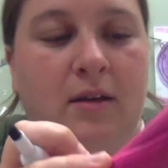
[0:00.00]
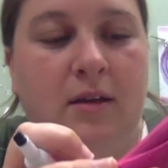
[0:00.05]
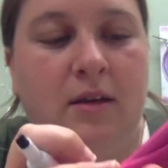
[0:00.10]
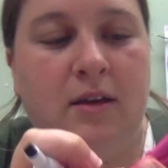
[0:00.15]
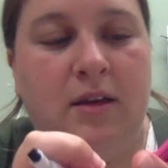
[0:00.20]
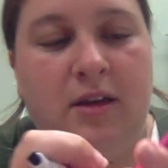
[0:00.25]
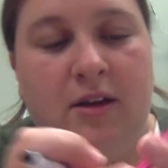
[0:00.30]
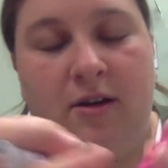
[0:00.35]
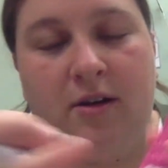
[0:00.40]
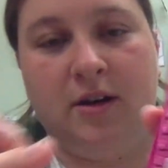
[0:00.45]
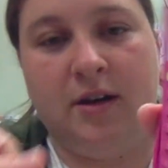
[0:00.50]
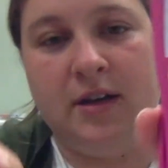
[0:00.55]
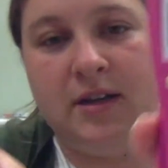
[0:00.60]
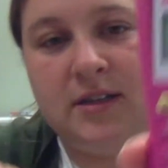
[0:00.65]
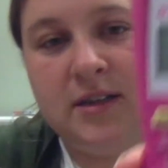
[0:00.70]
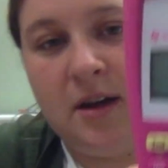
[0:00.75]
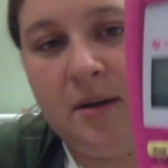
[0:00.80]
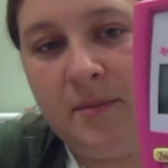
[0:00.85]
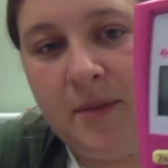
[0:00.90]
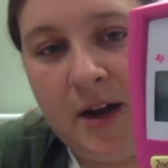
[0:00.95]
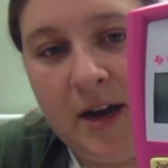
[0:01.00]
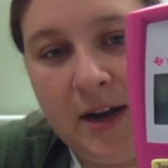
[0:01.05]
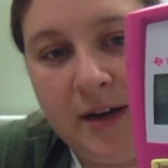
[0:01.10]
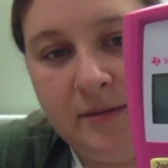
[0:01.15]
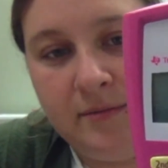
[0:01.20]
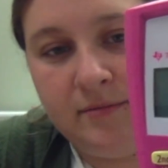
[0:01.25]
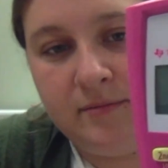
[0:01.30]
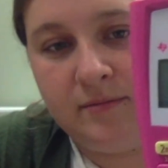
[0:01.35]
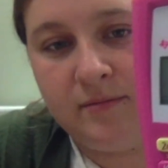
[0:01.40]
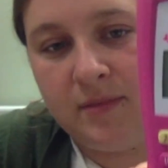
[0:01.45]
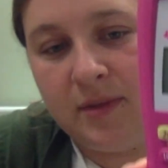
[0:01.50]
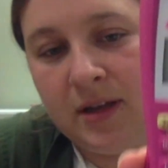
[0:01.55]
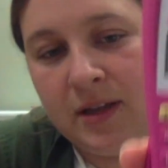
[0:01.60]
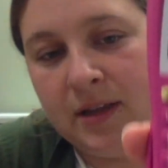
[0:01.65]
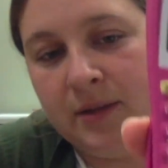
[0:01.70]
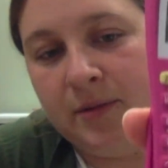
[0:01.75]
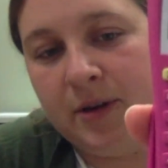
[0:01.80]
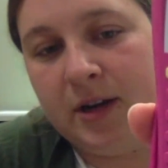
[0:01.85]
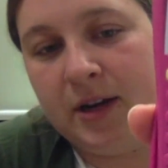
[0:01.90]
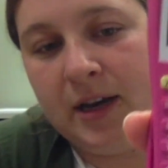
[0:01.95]
Here it is on mine. And
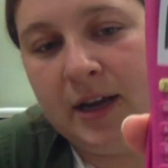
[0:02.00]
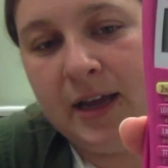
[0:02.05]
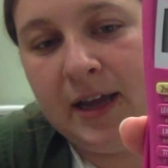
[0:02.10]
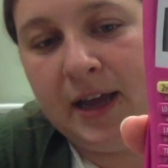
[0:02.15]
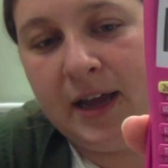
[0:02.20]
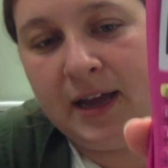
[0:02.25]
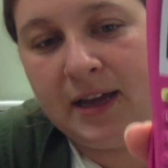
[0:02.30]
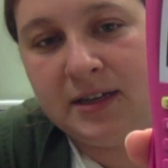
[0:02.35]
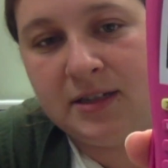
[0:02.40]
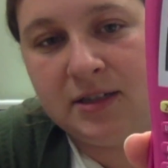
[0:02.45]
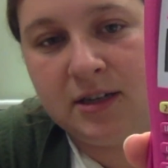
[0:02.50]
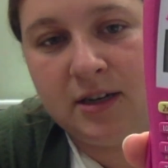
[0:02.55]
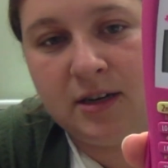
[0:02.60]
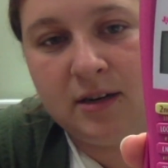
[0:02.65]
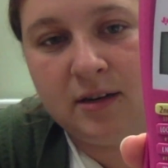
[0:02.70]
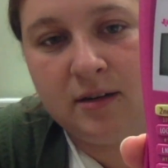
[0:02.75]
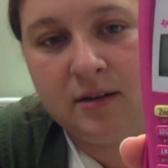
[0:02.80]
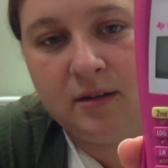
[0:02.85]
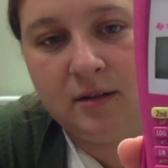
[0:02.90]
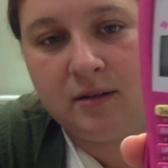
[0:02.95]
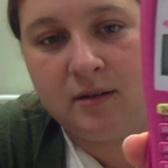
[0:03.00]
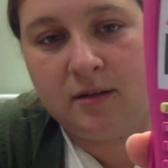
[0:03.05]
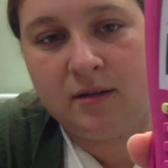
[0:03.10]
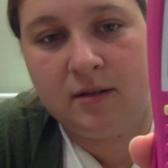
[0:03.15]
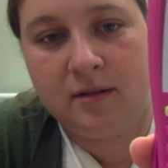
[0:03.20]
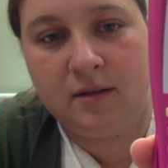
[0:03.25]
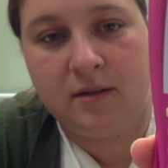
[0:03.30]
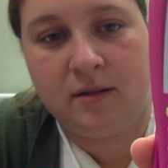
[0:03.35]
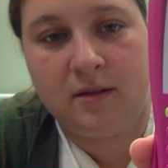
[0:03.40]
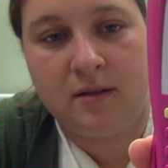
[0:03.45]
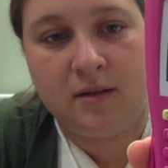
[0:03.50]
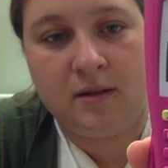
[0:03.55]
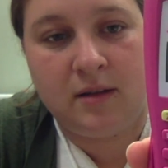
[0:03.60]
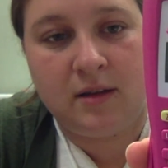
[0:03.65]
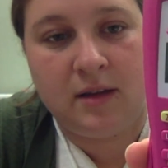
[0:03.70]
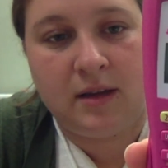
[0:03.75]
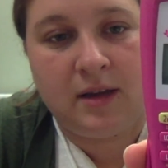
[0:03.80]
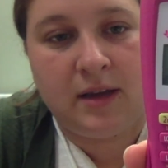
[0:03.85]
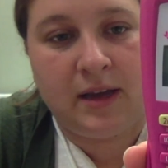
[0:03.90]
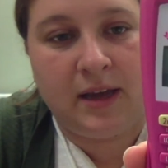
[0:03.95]
then we're going to hit enter,
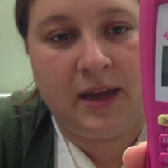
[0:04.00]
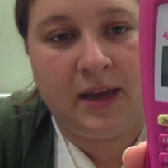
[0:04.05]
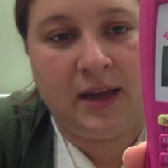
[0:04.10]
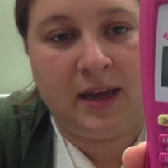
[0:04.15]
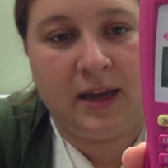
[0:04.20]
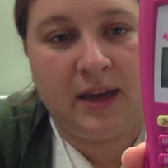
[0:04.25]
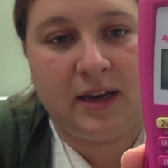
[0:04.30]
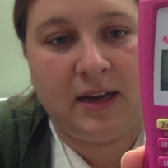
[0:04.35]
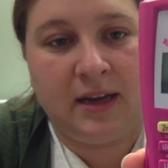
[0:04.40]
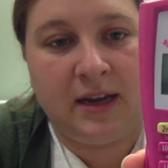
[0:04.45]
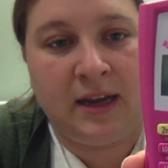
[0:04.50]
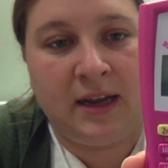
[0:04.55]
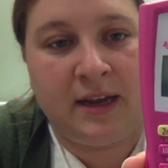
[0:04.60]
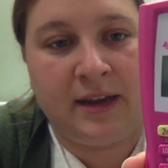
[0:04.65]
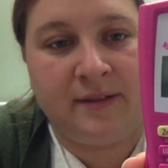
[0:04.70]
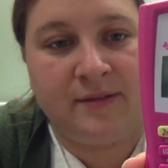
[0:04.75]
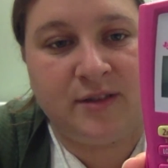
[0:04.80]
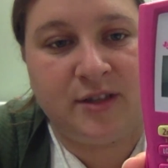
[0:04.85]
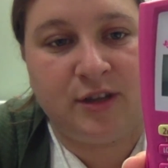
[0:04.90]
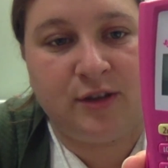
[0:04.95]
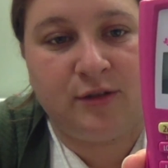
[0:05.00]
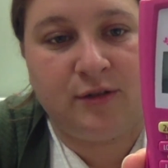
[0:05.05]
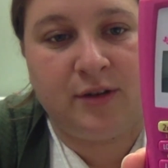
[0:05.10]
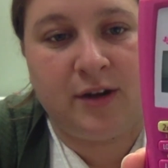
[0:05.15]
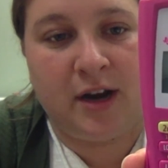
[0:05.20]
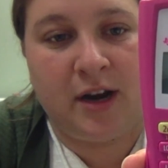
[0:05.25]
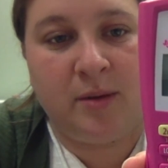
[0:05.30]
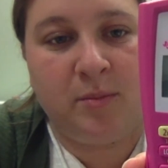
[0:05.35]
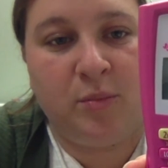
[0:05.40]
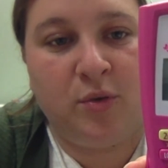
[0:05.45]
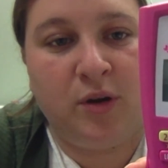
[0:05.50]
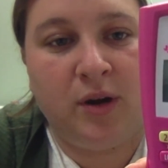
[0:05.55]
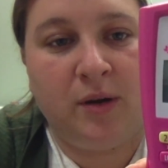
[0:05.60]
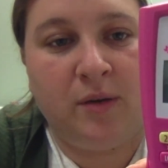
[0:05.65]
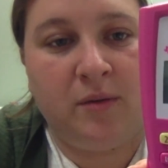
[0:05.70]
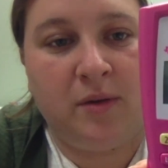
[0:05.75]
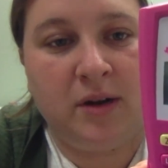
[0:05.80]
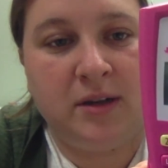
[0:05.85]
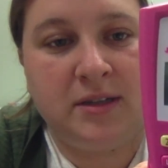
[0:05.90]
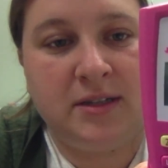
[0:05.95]
and it gives you
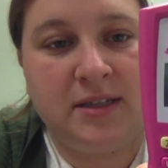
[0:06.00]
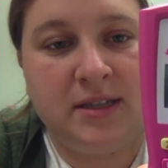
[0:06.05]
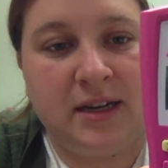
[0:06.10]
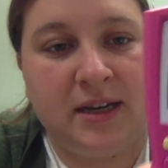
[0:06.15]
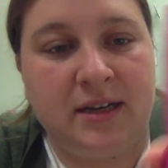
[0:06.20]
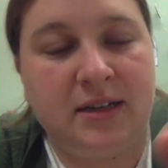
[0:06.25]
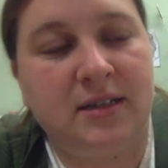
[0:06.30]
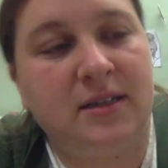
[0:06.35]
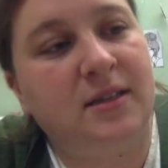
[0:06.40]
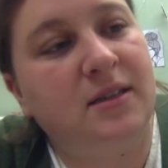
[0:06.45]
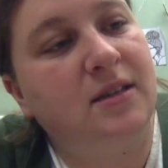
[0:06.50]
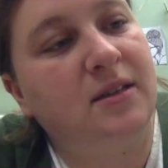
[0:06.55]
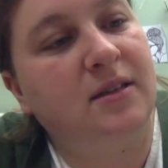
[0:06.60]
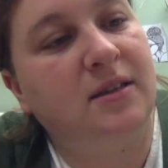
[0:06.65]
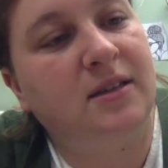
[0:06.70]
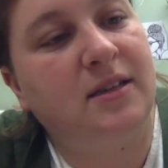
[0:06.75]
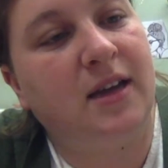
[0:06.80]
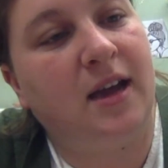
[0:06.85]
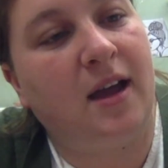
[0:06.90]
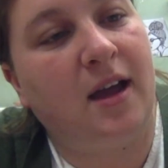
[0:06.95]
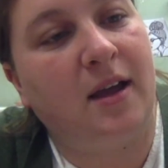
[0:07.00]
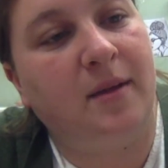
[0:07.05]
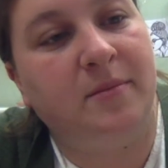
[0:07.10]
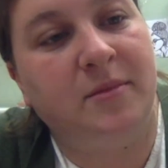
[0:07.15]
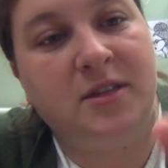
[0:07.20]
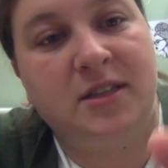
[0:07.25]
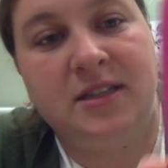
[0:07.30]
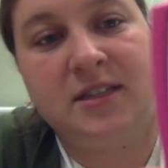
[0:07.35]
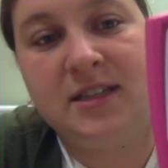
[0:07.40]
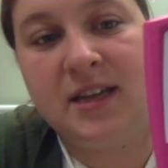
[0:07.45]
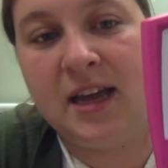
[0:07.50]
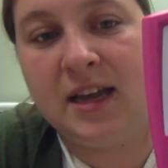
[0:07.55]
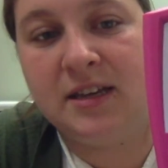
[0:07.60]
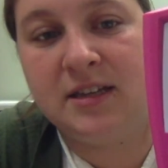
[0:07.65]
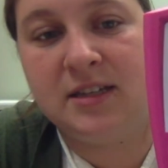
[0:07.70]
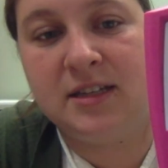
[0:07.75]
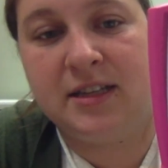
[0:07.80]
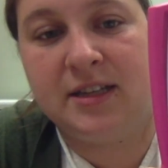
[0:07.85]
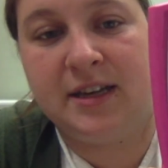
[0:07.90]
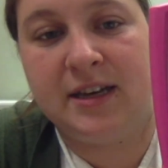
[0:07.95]
9.16 times 10
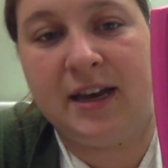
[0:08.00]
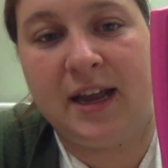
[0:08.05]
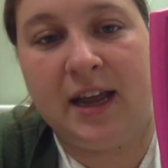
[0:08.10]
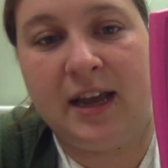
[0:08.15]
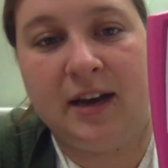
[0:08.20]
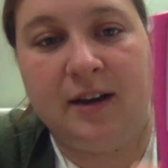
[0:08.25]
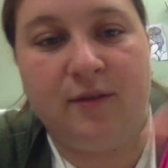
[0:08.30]
to the negative